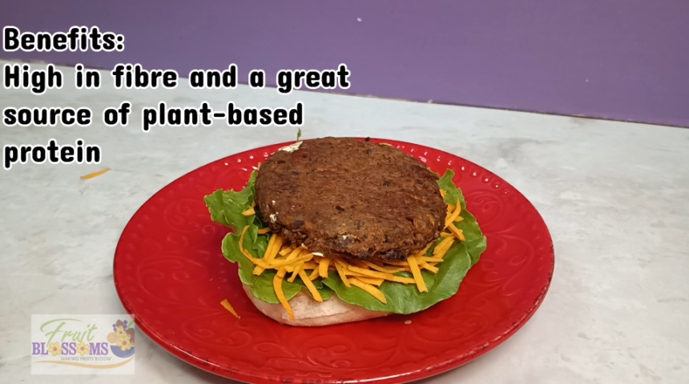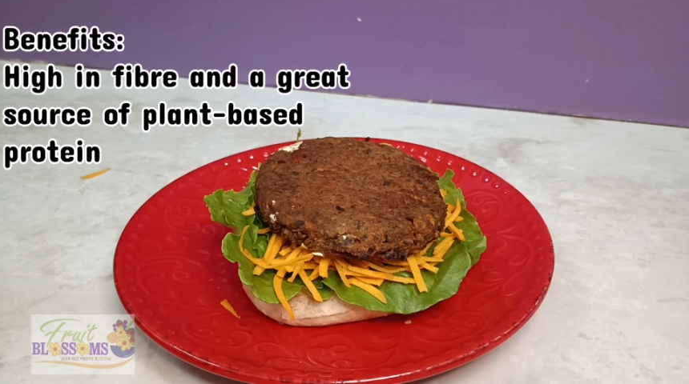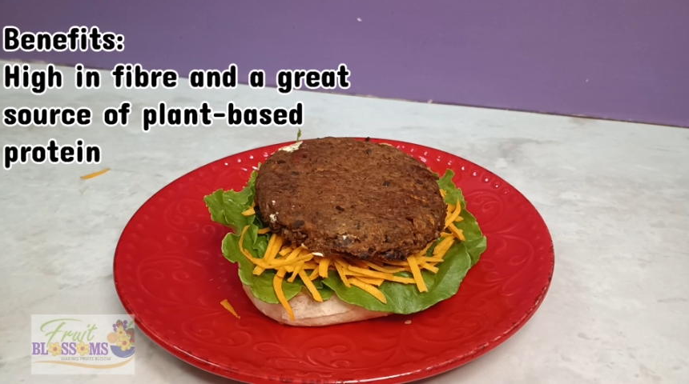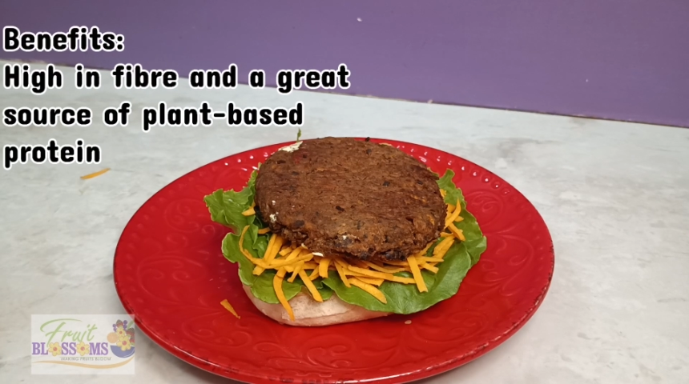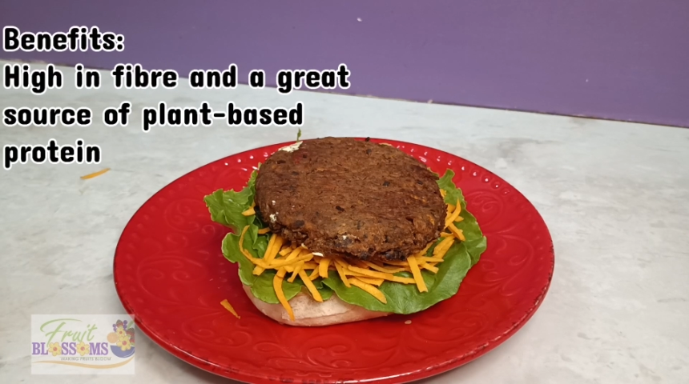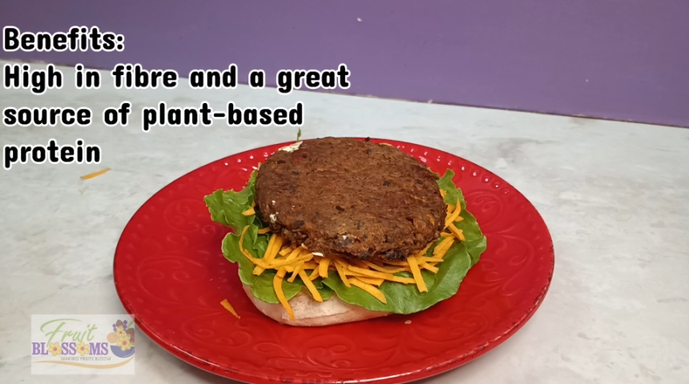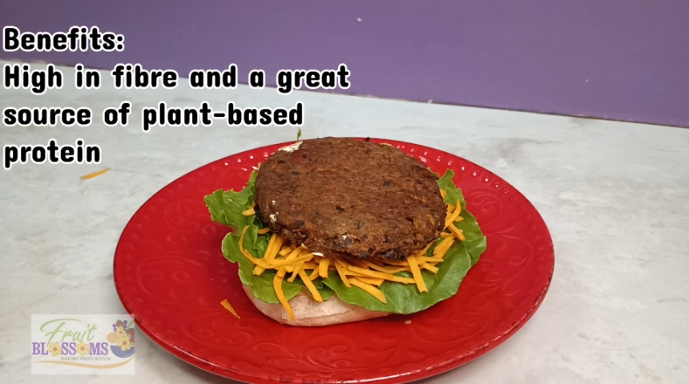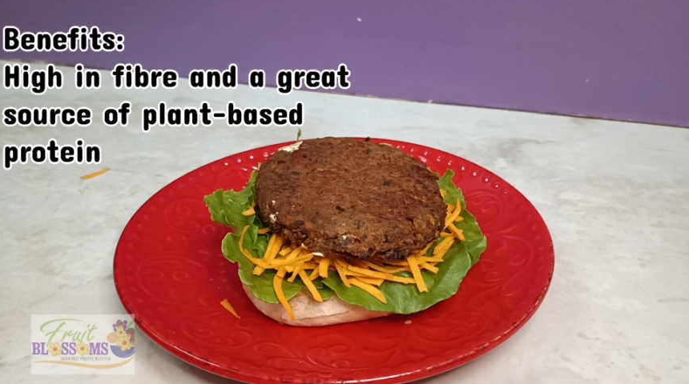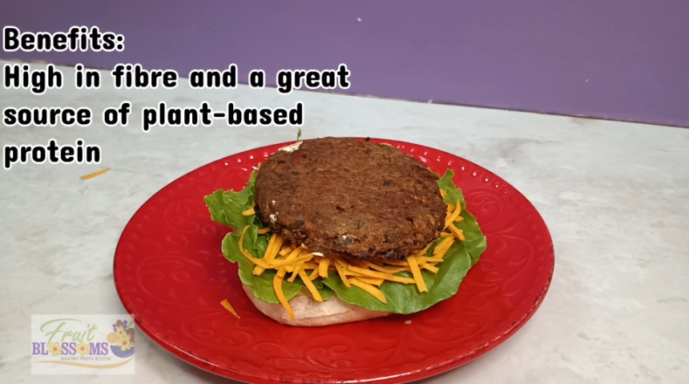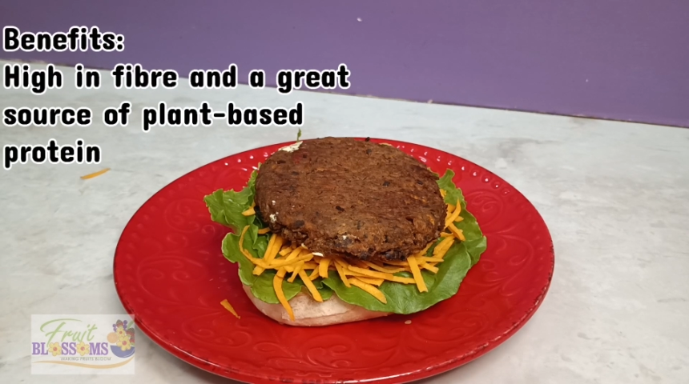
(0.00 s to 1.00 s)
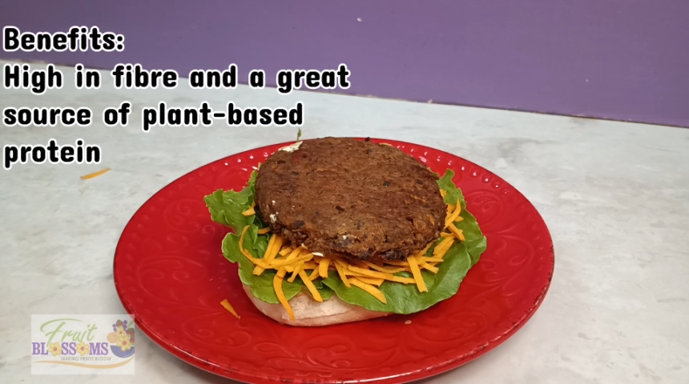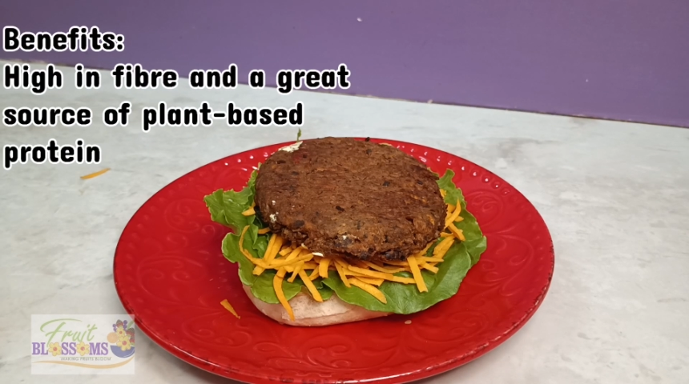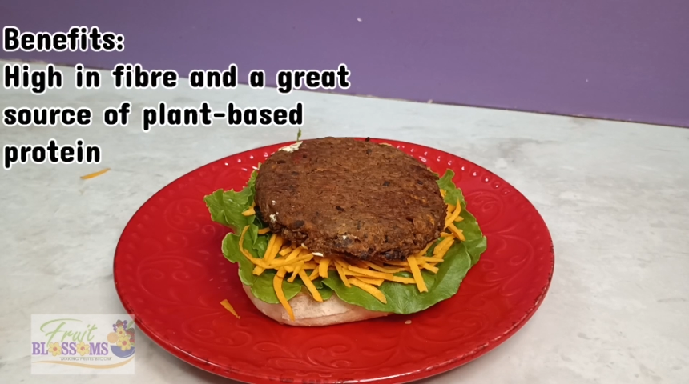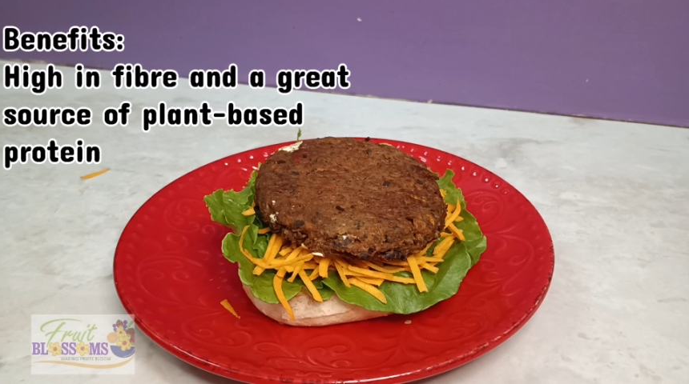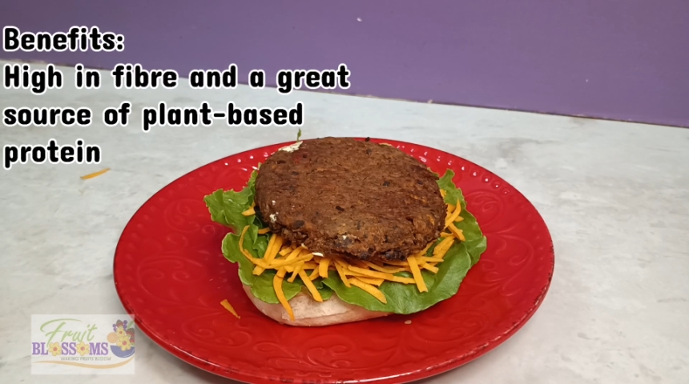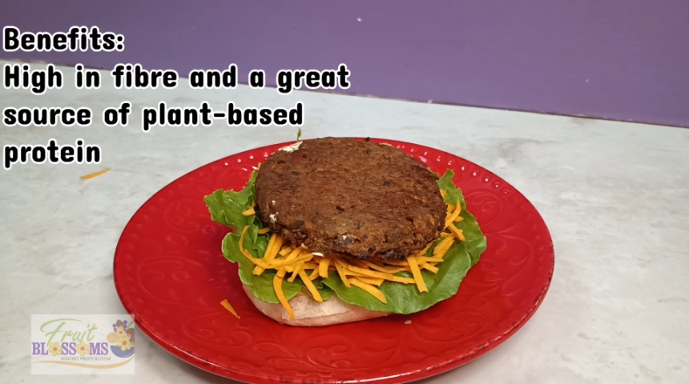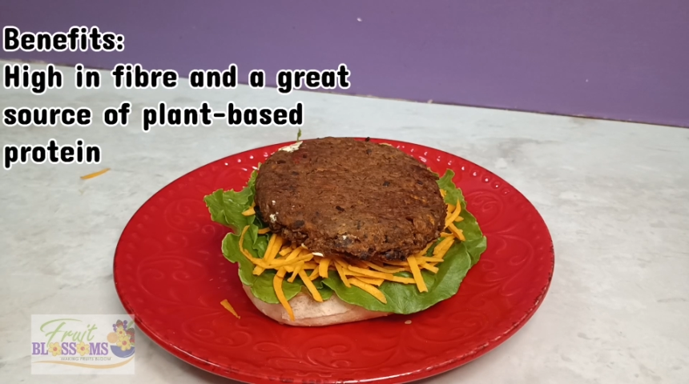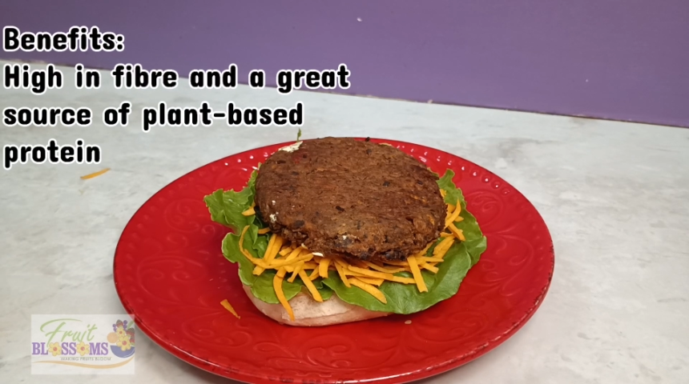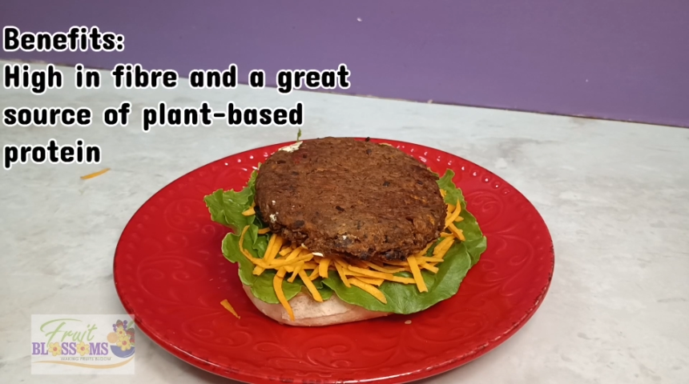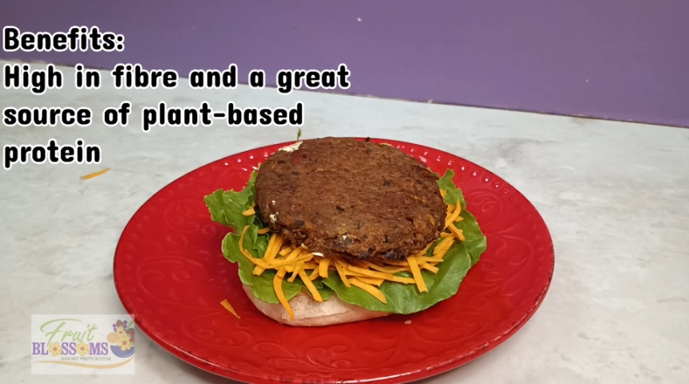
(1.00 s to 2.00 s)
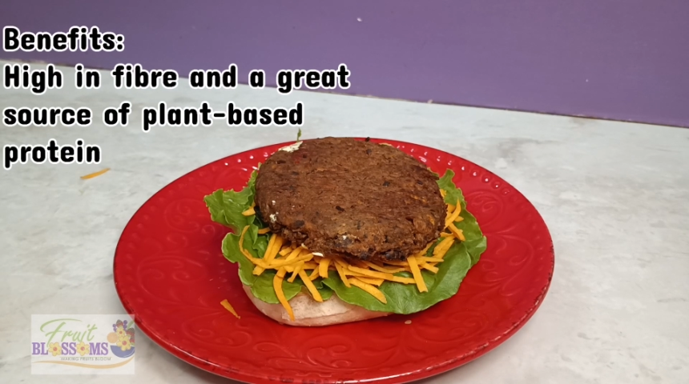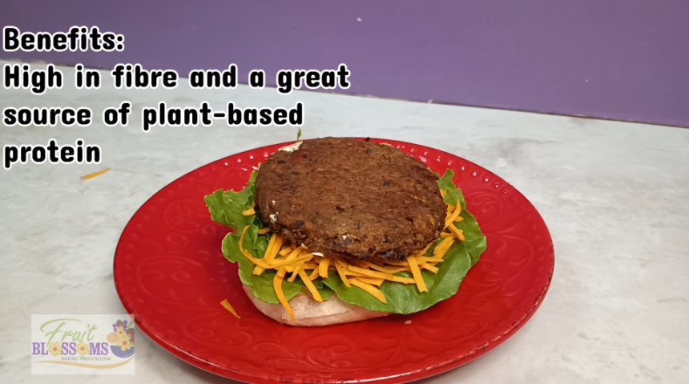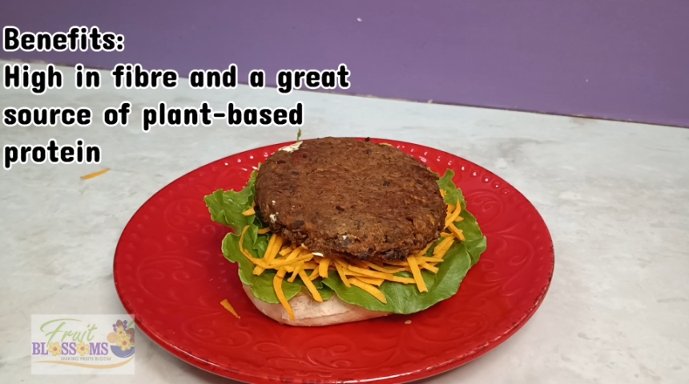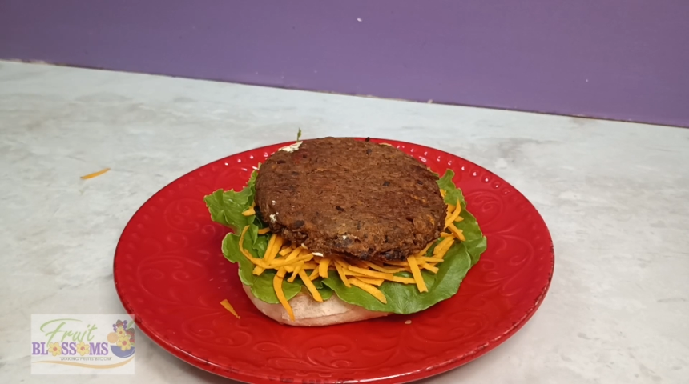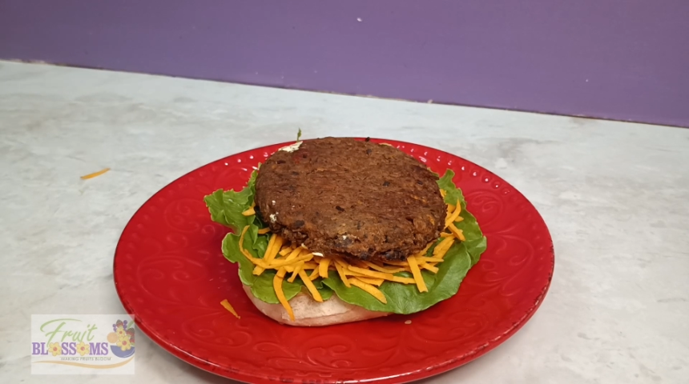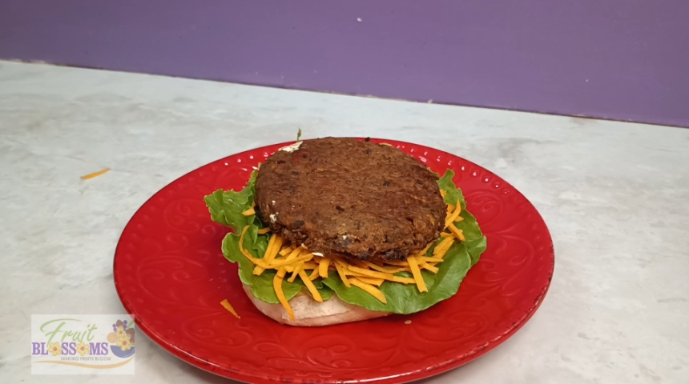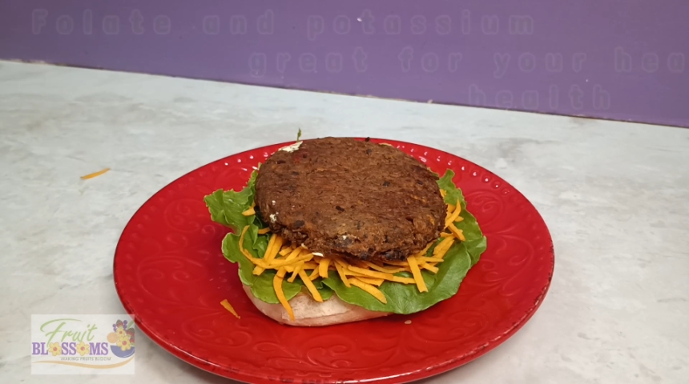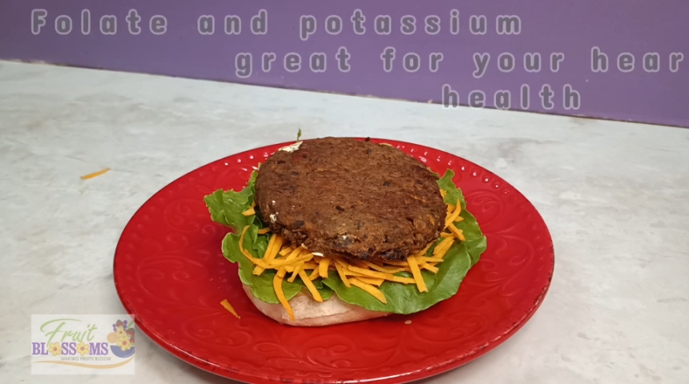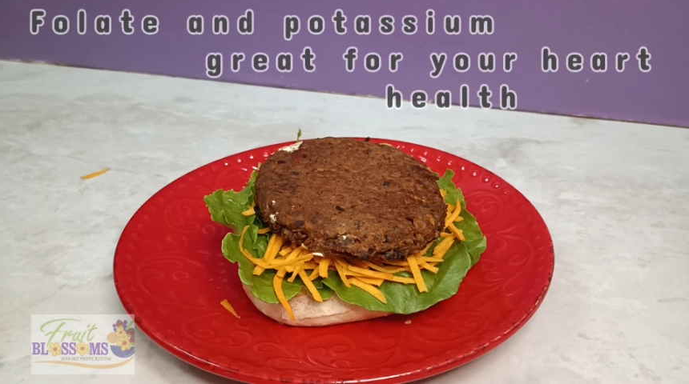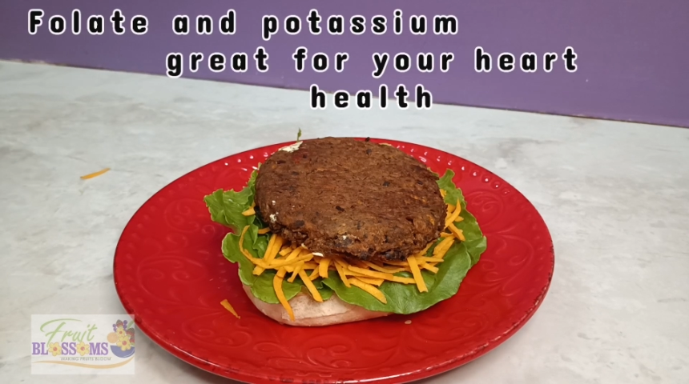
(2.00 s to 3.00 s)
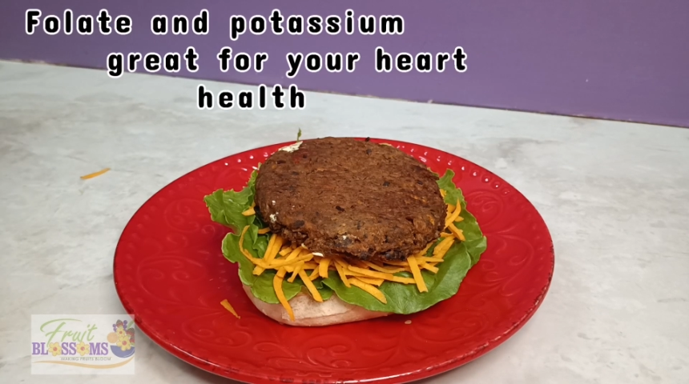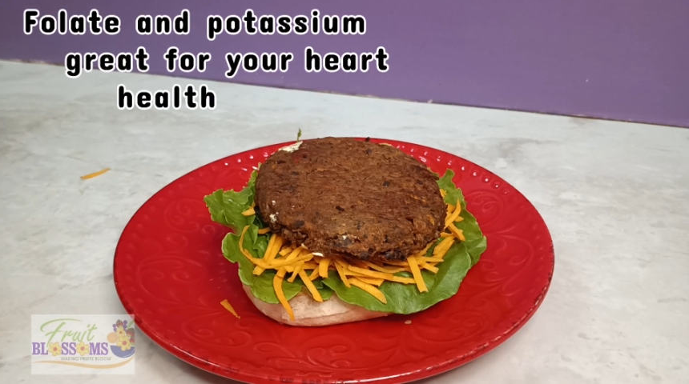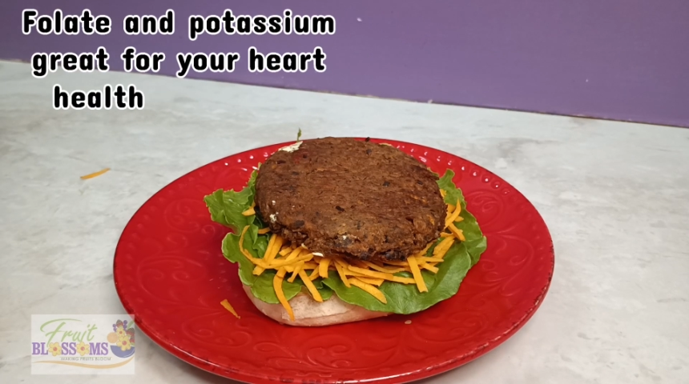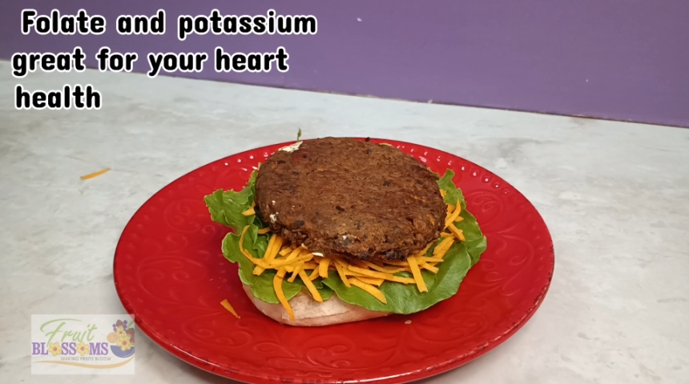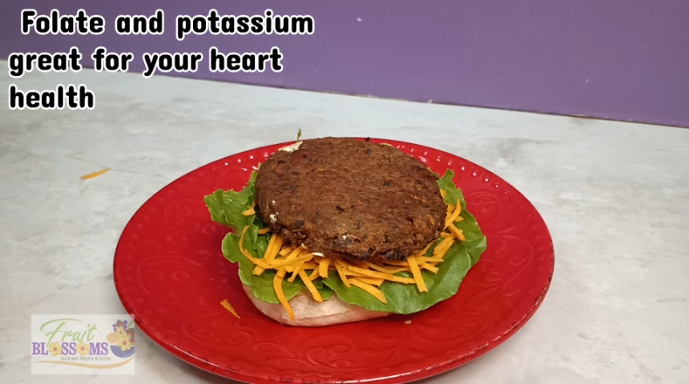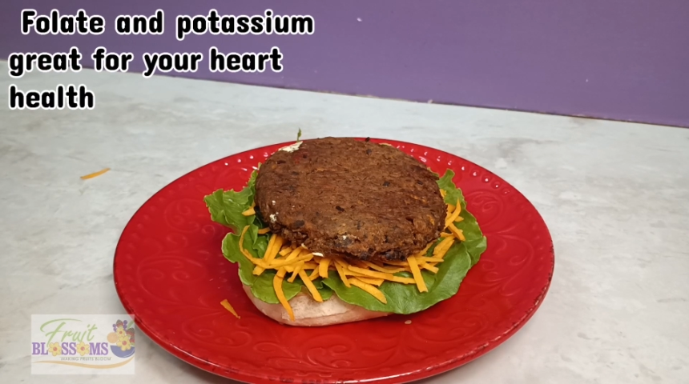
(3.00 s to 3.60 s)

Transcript: (no speaker visible)